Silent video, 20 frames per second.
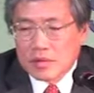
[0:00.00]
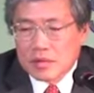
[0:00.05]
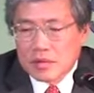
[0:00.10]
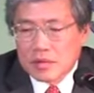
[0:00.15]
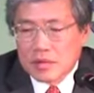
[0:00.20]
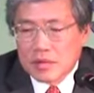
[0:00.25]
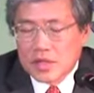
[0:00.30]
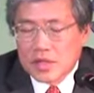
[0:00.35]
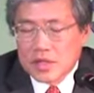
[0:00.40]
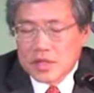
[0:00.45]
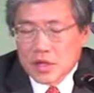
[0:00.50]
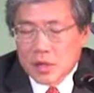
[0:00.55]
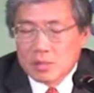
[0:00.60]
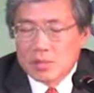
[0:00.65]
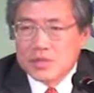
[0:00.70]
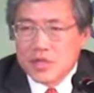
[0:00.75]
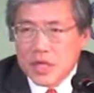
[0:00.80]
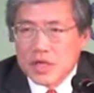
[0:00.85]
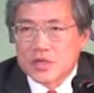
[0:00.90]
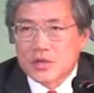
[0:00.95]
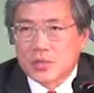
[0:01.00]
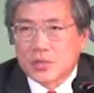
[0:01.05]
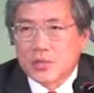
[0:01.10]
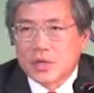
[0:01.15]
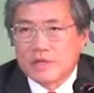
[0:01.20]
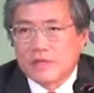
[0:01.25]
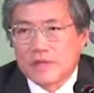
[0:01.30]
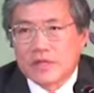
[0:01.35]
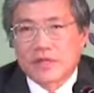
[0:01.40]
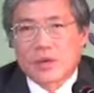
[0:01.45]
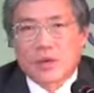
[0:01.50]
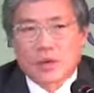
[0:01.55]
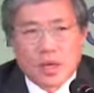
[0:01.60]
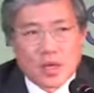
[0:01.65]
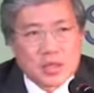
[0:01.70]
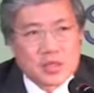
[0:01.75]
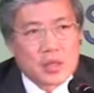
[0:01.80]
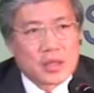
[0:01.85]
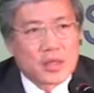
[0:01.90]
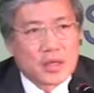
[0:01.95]
this obsession with fiscal
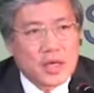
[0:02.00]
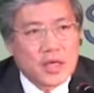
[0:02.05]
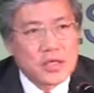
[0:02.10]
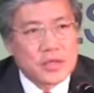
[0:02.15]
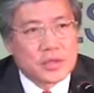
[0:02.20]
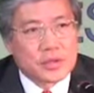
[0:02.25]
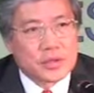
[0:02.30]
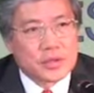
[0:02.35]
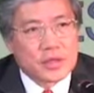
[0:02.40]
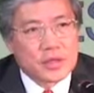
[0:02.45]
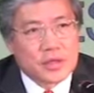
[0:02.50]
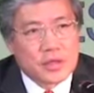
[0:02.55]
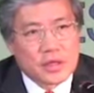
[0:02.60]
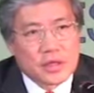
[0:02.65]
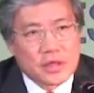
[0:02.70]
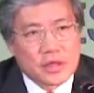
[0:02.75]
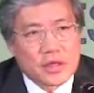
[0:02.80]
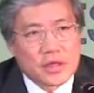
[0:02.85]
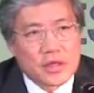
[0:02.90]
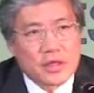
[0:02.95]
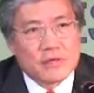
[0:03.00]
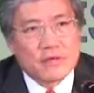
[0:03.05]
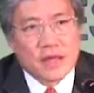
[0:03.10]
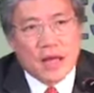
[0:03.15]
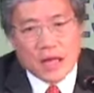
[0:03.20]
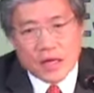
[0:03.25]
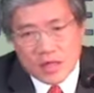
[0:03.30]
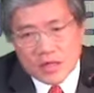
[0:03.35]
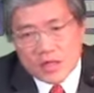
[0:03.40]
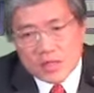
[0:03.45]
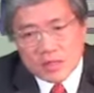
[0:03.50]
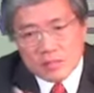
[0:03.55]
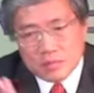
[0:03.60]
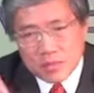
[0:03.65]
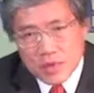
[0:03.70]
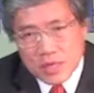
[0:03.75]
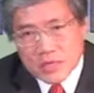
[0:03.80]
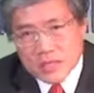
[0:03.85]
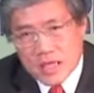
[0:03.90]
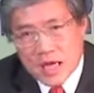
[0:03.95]
consolidation, if that is
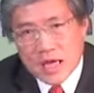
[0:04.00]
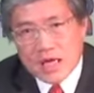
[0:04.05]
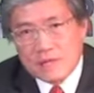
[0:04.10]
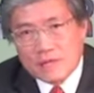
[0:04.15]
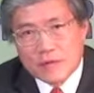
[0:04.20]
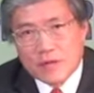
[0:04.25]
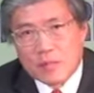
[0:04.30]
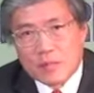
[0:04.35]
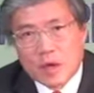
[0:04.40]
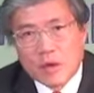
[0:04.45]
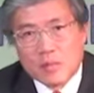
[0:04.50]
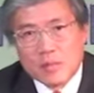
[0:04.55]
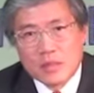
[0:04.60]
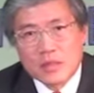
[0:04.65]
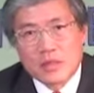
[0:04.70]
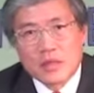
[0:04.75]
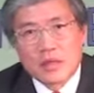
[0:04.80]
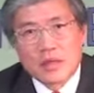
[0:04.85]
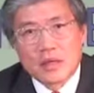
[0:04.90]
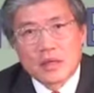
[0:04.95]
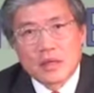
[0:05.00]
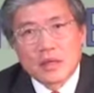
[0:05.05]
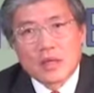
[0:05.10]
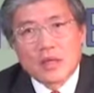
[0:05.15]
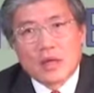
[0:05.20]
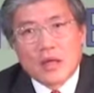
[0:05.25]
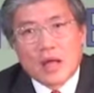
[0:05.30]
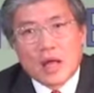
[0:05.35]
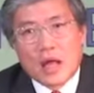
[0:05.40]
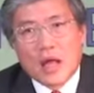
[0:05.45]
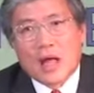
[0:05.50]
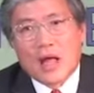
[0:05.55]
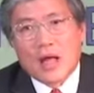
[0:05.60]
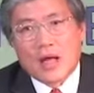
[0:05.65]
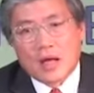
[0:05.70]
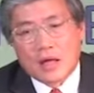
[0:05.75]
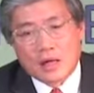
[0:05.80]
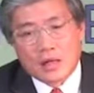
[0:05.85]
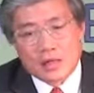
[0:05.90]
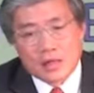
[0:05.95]
put aside for the moment,
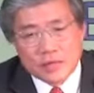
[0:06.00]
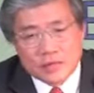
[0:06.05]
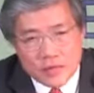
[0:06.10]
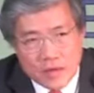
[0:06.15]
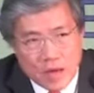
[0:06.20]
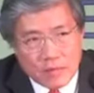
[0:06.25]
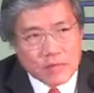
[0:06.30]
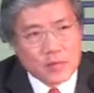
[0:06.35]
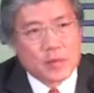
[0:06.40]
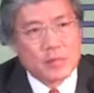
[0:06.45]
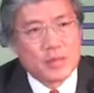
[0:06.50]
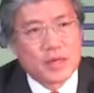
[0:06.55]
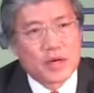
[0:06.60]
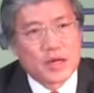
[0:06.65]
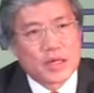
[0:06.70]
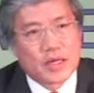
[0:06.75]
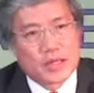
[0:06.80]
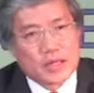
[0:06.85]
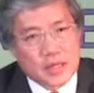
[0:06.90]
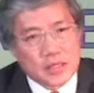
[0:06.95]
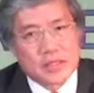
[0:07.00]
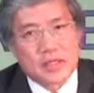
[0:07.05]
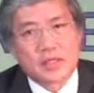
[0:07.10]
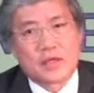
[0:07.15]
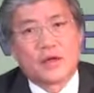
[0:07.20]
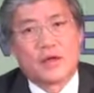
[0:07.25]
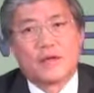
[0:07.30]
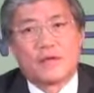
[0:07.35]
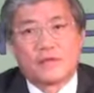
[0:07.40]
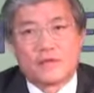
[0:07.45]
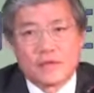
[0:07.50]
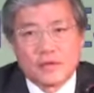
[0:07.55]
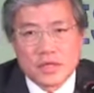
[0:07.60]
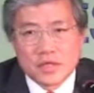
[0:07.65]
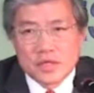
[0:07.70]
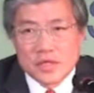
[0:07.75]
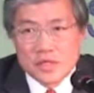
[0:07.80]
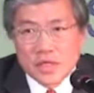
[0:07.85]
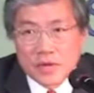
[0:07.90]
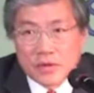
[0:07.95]
and if government put in the
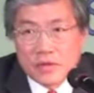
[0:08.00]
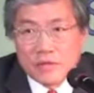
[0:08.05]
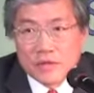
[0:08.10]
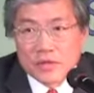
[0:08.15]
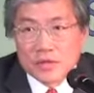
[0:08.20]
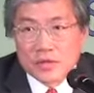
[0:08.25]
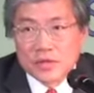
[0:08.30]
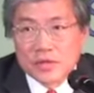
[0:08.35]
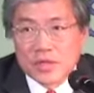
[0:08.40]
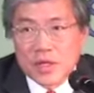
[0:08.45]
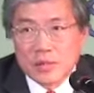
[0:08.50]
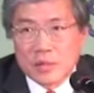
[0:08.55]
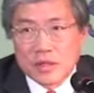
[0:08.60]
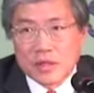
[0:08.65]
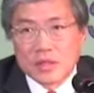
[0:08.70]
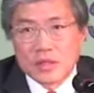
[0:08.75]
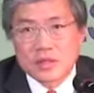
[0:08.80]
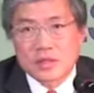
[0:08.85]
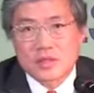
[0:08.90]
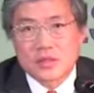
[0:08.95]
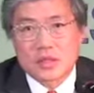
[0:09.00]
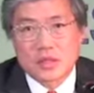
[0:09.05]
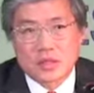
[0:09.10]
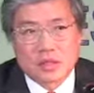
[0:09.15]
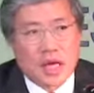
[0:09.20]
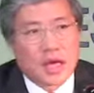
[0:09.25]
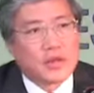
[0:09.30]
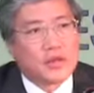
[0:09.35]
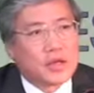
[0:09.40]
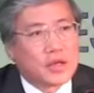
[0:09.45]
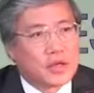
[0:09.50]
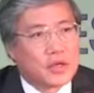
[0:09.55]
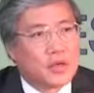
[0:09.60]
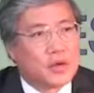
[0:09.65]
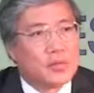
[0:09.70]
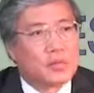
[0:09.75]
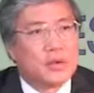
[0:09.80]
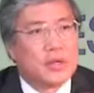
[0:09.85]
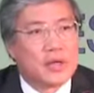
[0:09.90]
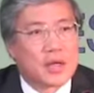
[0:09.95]
necessary fiscal stimulus, I think
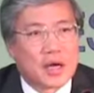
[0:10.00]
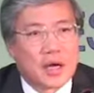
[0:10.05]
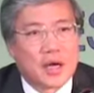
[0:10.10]
European